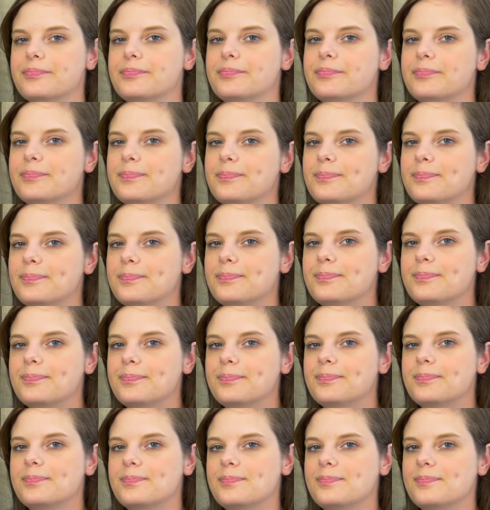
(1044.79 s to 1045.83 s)

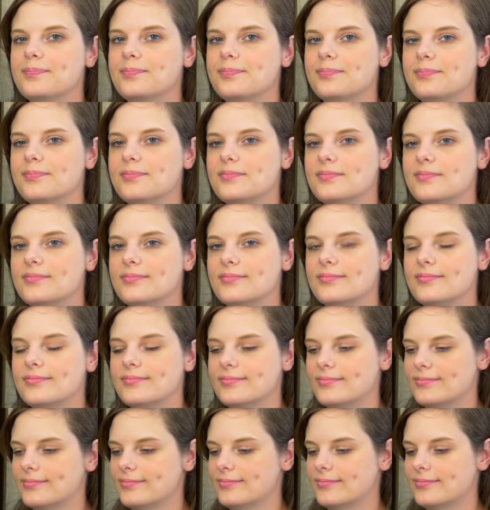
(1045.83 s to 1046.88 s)

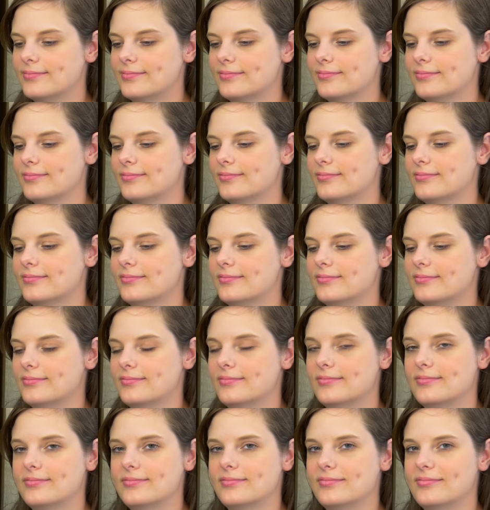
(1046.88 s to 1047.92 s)
This person isn't speaking.